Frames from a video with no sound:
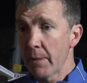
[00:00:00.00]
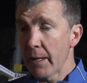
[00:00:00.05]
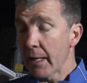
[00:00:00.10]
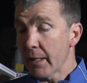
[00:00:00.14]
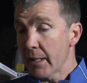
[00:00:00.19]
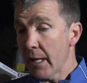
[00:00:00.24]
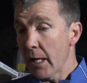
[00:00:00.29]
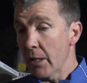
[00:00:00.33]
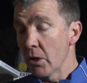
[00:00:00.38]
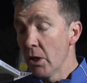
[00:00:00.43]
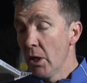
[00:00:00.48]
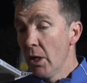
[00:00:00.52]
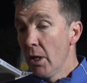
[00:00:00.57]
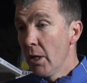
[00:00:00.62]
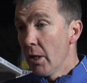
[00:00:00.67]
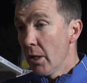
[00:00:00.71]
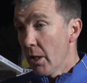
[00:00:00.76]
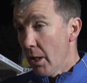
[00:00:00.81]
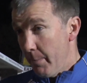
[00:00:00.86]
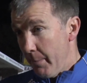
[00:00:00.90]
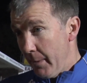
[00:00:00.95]
again
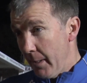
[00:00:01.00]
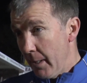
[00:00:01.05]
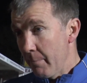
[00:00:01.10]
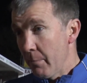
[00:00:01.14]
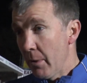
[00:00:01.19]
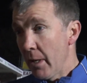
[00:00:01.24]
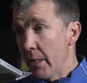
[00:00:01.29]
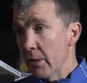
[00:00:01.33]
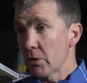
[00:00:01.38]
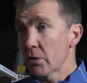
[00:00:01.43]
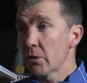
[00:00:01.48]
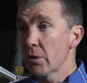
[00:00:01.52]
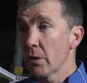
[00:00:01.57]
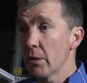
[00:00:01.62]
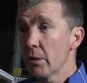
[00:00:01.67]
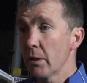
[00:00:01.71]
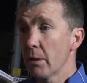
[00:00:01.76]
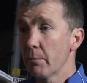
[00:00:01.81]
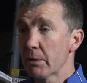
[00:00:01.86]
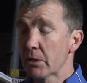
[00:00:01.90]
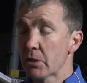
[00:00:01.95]
epitomised
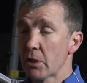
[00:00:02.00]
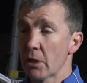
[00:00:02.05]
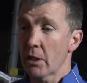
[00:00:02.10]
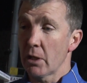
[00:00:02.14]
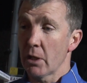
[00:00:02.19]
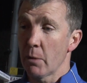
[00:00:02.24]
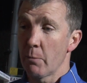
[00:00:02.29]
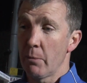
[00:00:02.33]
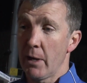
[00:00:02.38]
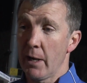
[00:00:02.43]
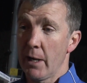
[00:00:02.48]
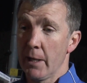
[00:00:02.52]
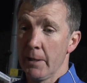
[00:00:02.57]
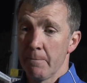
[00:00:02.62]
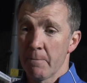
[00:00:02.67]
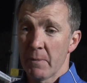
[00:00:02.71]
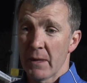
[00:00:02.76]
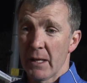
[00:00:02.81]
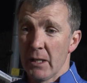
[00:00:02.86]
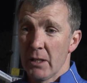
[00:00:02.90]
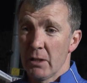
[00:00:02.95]
particularly by
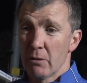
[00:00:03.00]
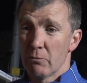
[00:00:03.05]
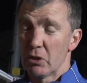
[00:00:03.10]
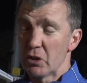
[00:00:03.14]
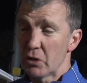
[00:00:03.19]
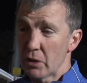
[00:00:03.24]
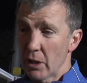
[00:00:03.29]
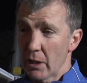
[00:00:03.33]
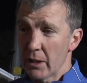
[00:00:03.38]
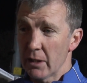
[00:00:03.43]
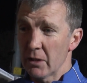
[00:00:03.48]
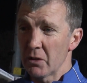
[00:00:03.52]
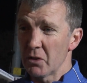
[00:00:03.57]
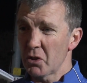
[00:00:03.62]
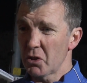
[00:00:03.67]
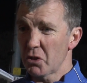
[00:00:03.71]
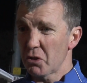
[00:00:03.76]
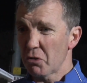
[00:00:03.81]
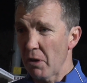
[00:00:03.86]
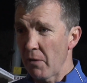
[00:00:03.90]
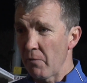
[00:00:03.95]
resilience,
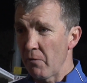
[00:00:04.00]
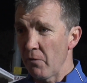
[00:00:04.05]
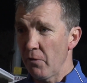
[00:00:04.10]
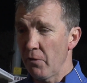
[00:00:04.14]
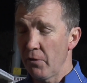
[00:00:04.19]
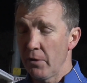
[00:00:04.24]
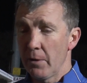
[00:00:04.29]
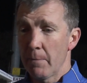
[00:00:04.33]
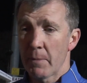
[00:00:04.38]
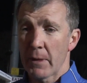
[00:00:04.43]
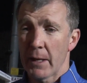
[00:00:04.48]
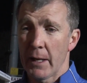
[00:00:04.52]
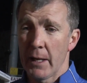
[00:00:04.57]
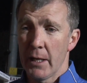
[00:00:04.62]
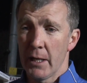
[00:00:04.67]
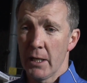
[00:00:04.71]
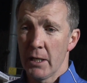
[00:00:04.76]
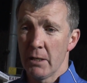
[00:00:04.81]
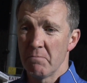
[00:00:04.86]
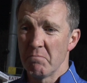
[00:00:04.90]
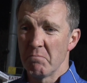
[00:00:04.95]
strength,
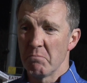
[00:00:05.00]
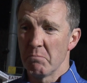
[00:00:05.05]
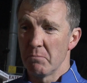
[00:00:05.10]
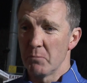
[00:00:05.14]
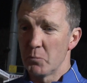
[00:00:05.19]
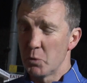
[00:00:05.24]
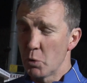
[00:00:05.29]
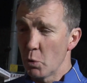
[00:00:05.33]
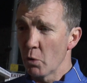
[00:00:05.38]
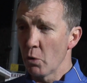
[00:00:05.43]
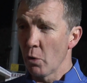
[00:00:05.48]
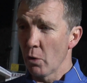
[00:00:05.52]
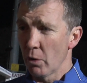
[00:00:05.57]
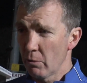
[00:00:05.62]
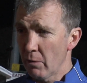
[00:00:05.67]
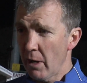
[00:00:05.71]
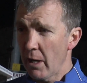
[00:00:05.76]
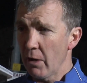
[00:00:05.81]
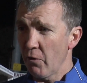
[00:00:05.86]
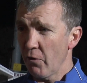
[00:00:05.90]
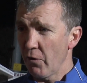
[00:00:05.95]
doing all the
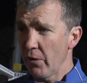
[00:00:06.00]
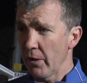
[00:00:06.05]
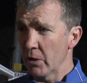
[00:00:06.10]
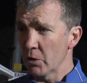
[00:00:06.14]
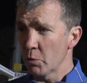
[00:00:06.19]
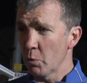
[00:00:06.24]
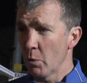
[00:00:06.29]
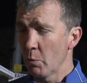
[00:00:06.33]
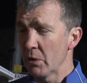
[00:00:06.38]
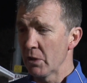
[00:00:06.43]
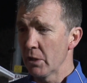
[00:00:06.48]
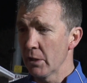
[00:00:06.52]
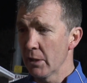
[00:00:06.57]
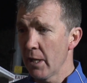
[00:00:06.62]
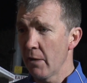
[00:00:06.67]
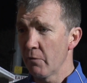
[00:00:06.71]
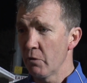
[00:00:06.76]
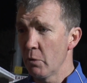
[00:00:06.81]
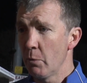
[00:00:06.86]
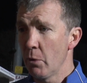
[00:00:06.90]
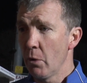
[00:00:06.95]
right things when we didn't
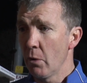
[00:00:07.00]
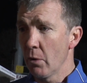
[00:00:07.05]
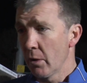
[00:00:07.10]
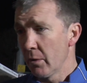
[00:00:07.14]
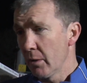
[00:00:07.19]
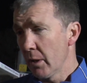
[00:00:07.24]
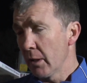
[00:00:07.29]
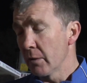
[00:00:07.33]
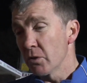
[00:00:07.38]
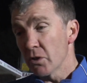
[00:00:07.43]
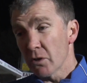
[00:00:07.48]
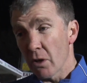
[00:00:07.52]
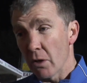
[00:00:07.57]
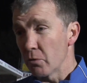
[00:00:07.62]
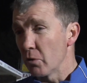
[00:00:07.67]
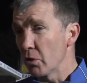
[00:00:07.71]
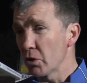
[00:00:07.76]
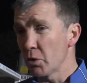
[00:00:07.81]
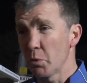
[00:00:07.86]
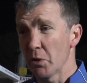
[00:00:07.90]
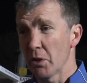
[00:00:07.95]
have the ball, and Scott
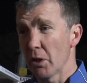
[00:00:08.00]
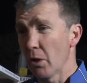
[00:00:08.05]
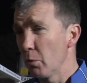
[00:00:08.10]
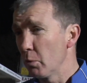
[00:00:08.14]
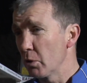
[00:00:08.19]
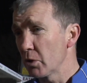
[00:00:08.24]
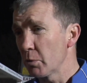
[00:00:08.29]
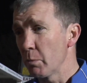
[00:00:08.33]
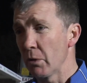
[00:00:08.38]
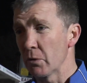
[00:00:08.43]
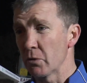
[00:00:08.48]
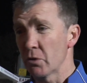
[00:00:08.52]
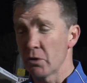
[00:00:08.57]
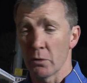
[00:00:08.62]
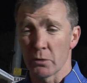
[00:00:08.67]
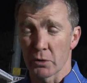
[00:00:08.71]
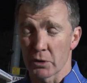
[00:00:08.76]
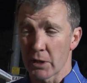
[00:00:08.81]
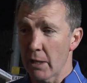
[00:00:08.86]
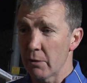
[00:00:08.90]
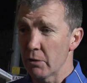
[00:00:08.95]
Duxbury, the Lewis
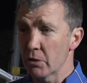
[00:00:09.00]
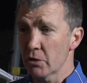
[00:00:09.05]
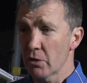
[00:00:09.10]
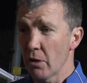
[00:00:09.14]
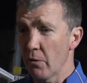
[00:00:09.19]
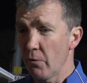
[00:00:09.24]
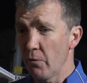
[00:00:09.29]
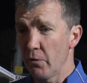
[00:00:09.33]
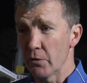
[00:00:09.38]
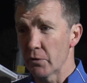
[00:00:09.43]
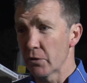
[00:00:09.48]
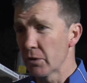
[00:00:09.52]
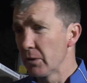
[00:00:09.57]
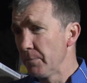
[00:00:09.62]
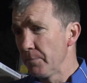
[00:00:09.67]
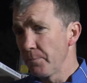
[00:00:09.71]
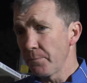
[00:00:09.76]
Montrose, Gary Stopforth,